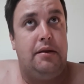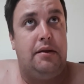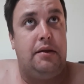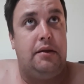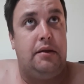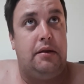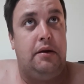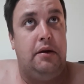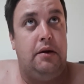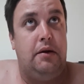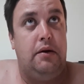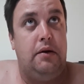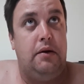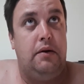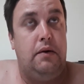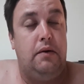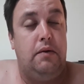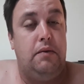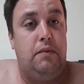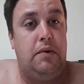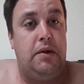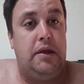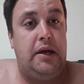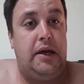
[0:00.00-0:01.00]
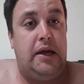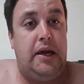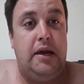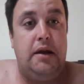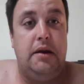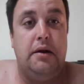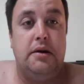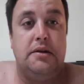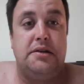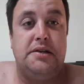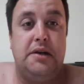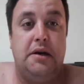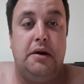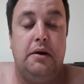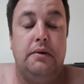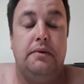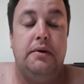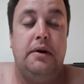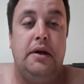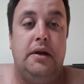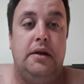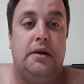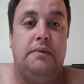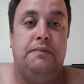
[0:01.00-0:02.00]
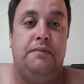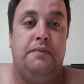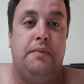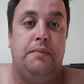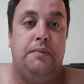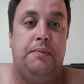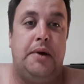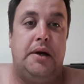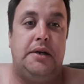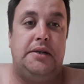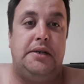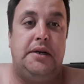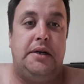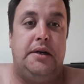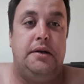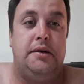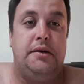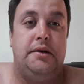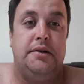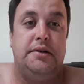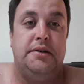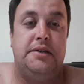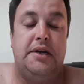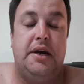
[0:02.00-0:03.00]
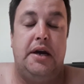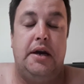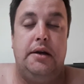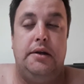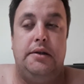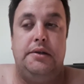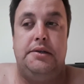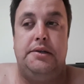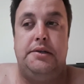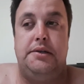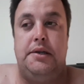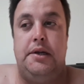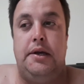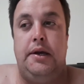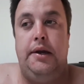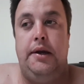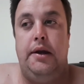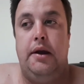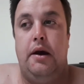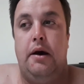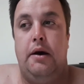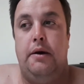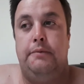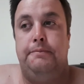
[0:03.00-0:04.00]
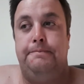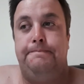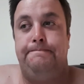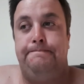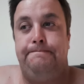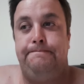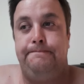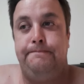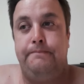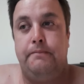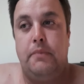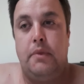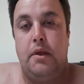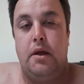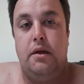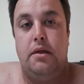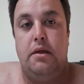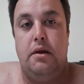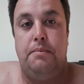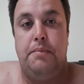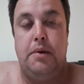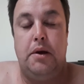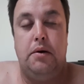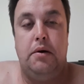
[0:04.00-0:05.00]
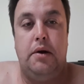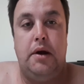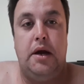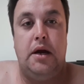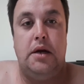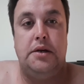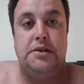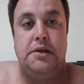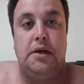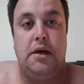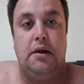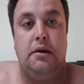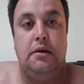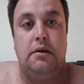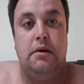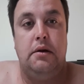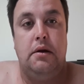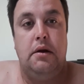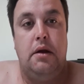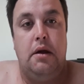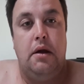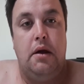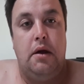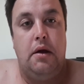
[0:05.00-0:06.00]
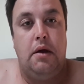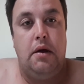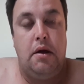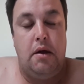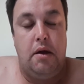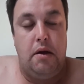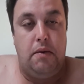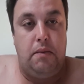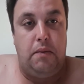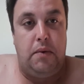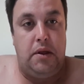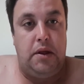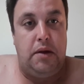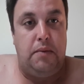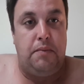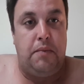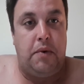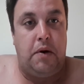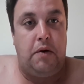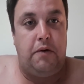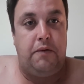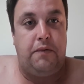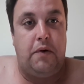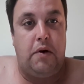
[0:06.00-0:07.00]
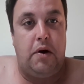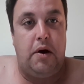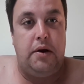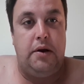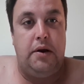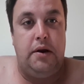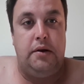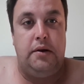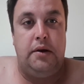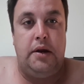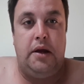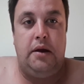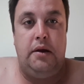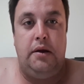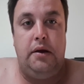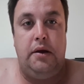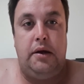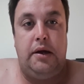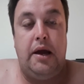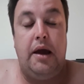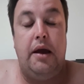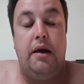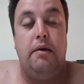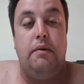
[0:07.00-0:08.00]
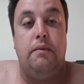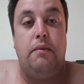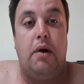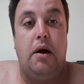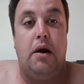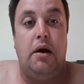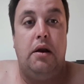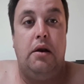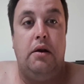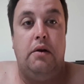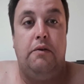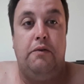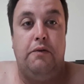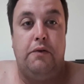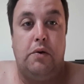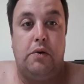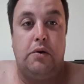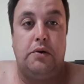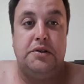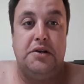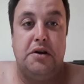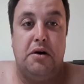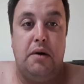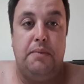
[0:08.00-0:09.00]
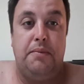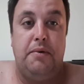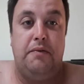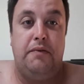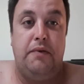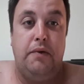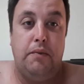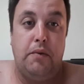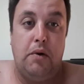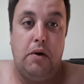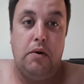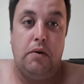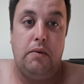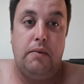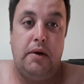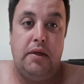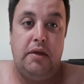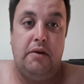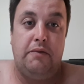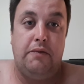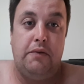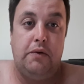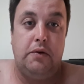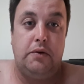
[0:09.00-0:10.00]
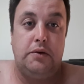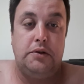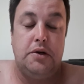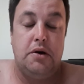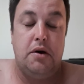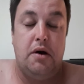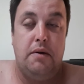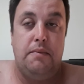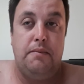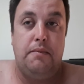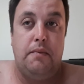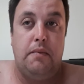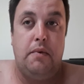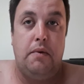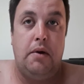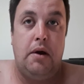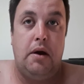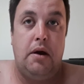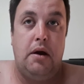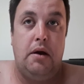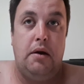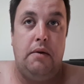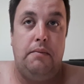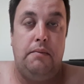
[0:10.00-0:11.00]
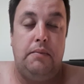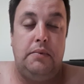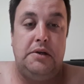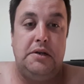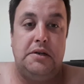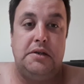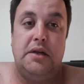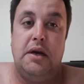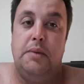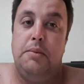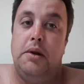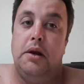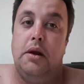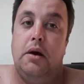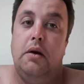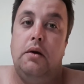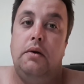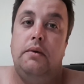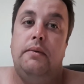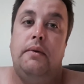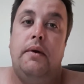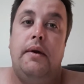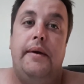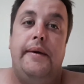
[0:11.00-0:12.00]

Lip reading: With the kit I sell, it basically contains the bell housing with it modified. Now you can run fork type if you want to run the fork type. Just let me know.